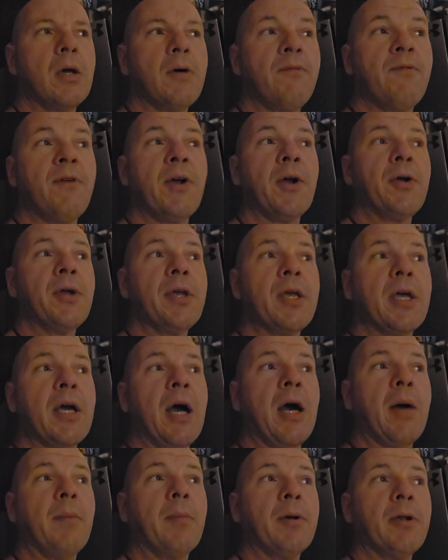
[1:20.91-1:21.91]
very
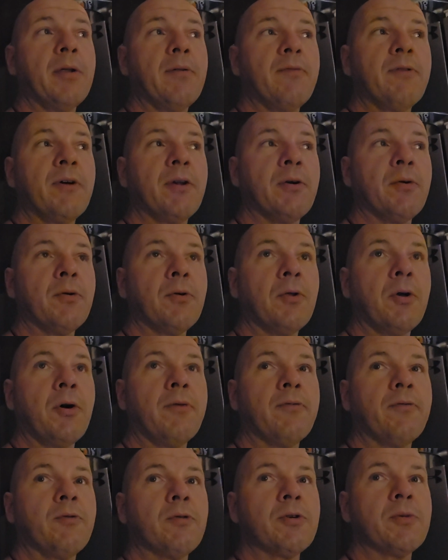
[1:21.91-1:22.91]
competent federal law
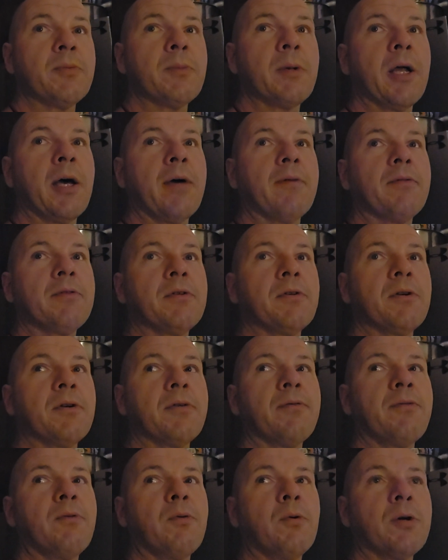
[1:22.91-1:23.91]
enforcement officer,
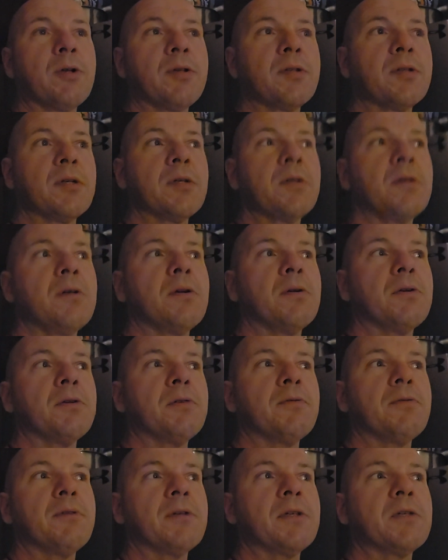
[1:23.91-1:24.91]
four to six years
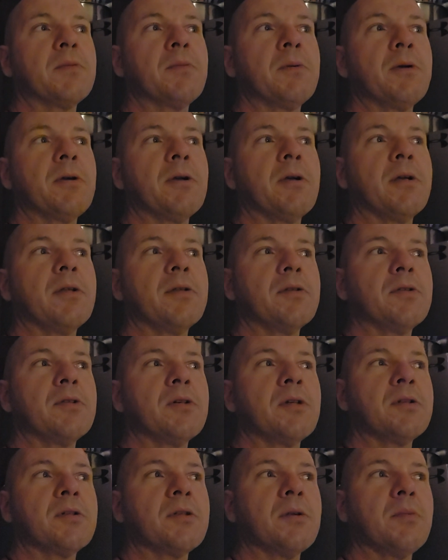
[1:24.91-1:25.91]
of experience,
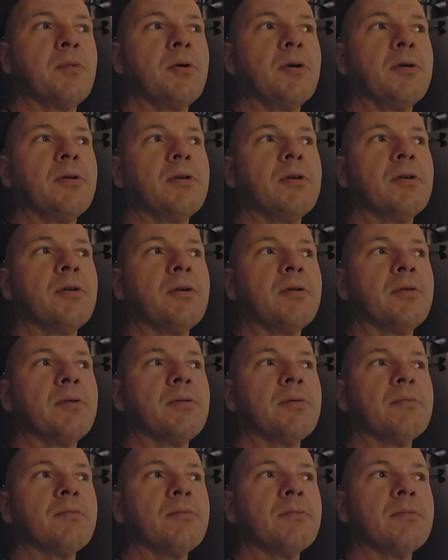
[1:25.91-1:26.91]
just to put your
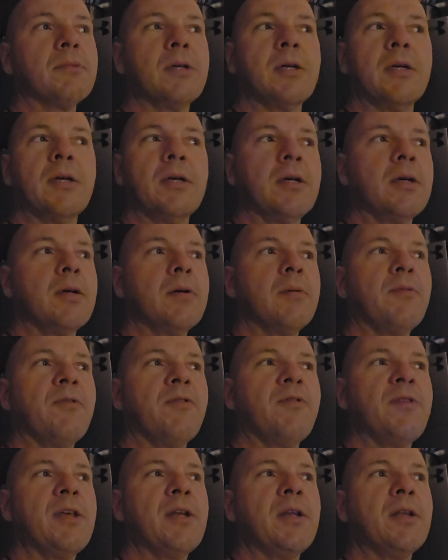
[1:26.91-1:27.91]

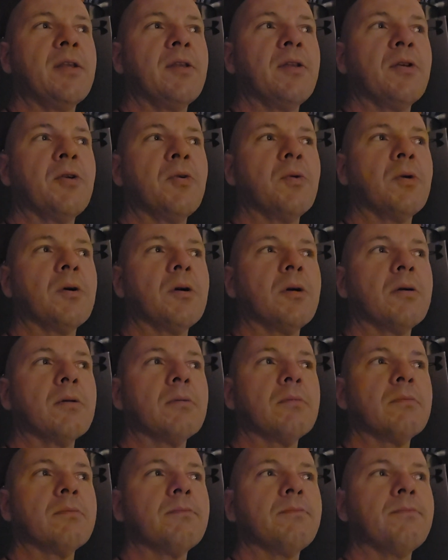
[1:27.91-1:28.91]
feet in the door.
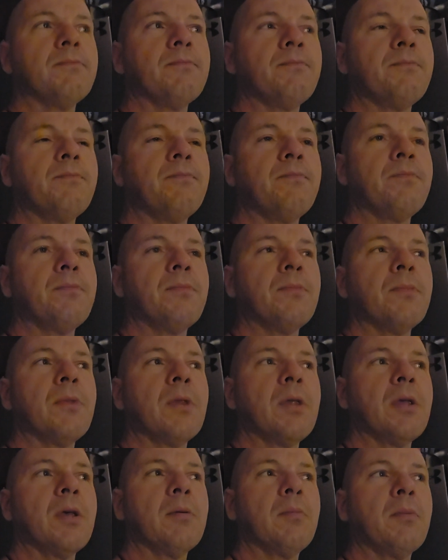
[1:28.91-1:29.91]

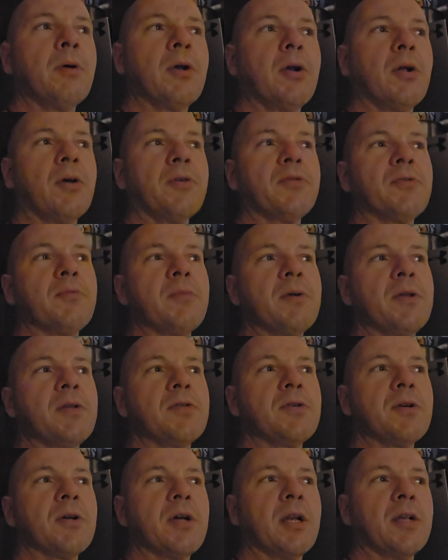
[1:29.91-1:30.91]
But it also
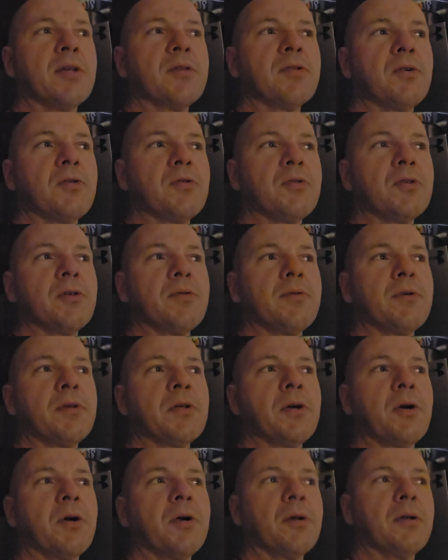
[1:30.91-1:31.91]
means you're kind of socially
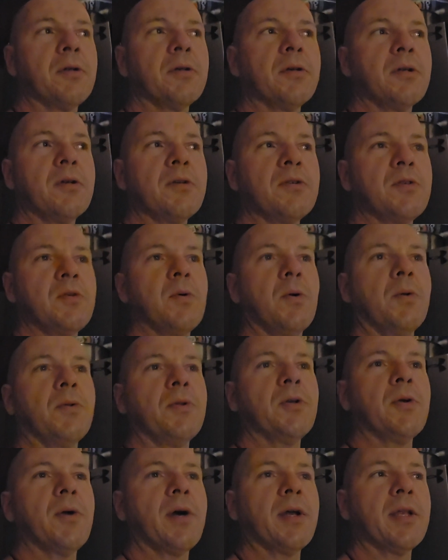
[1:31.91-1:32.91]
retarded because you
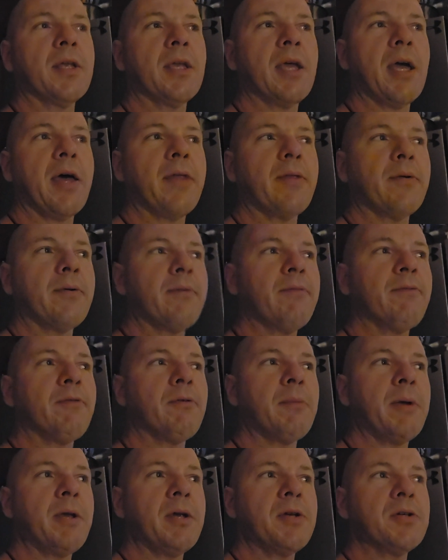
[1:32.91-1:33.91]
only know how to gather
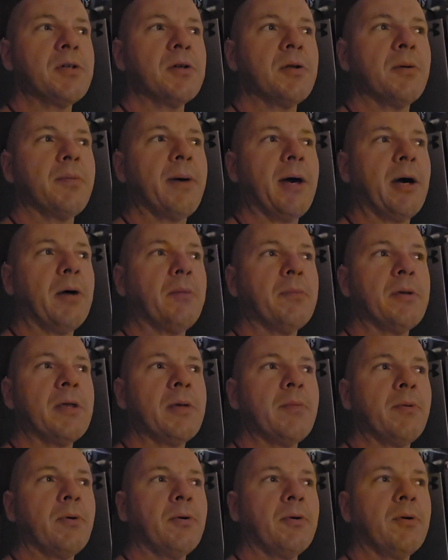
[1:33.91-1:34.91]
information about
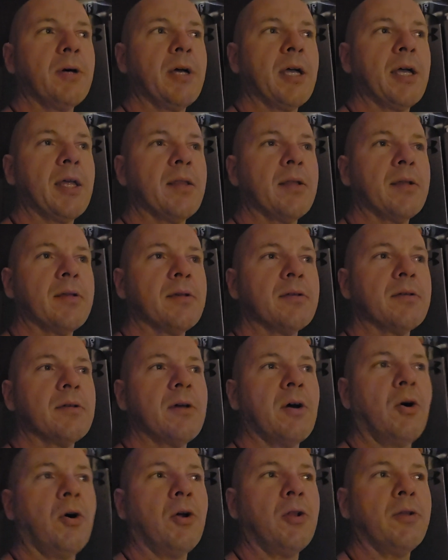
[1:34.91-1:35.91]
people, and
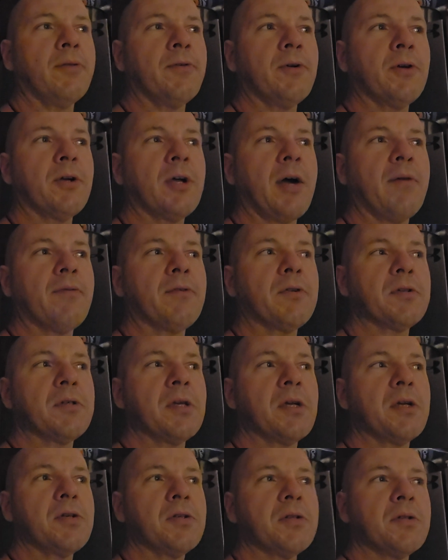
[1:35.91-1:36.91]
all of your
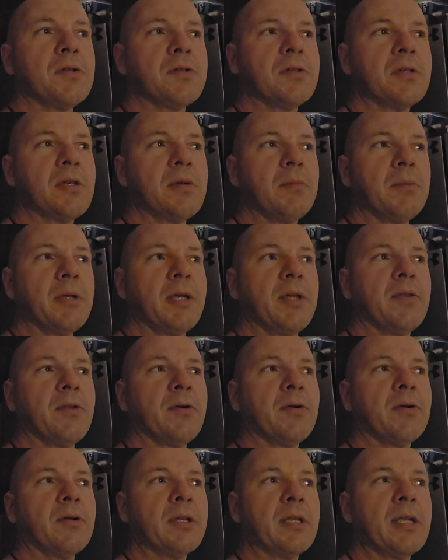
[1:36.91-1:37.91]
conversations seem like
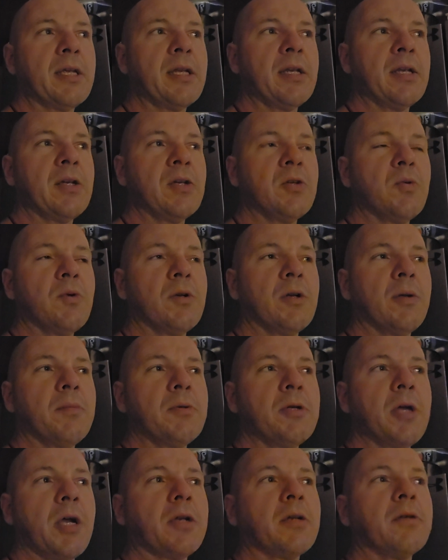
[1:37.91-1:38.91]
they're leading to an
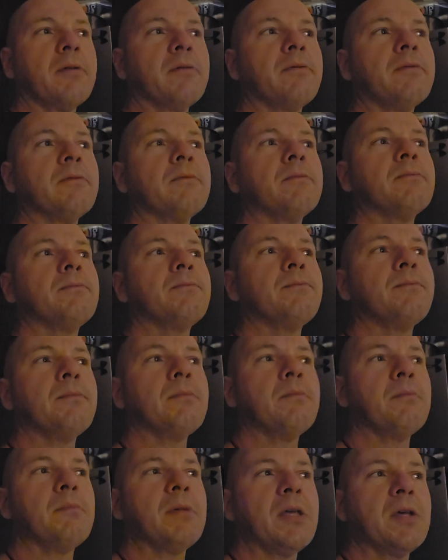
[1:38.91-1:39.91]
objective
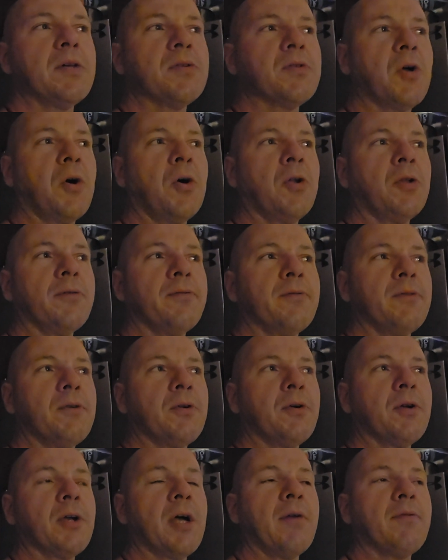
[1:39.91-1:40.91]
because all of
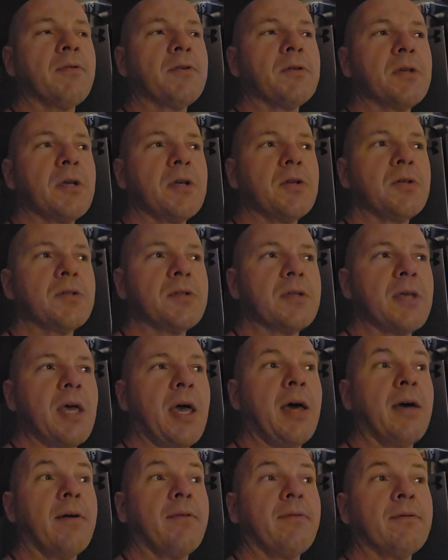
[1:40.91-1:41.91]
your conversations
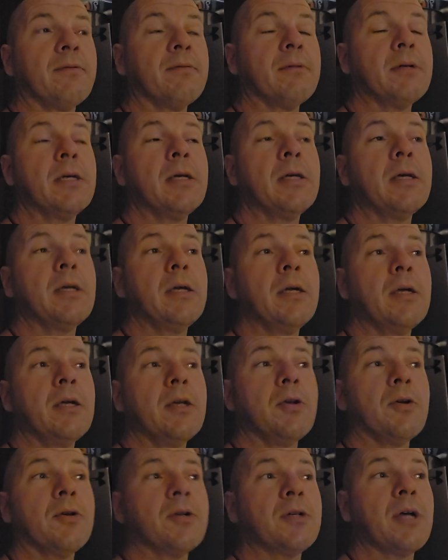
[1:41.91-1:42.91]
have
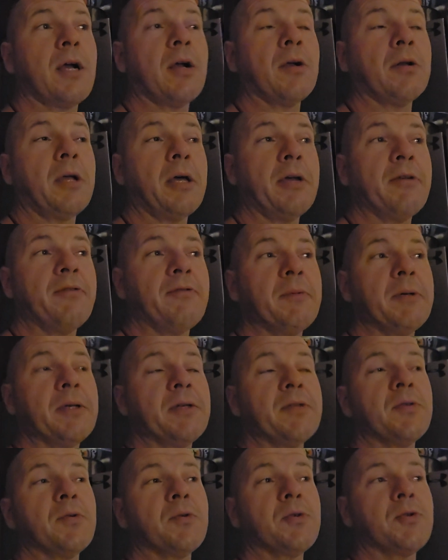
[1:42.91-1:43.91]
your entire life
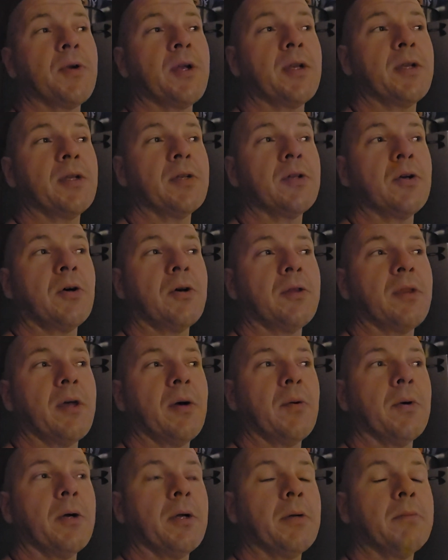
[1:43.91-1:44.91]
because you were trained to talk
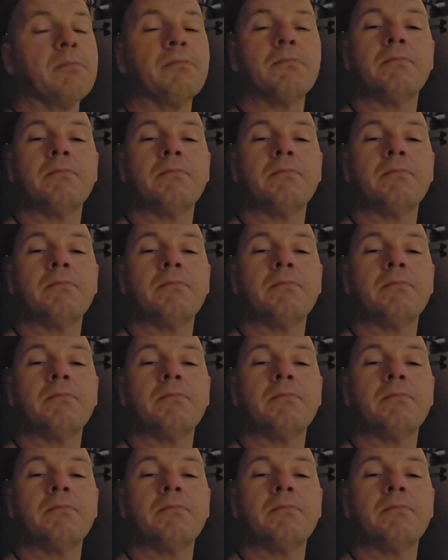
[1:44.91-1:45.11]
that way.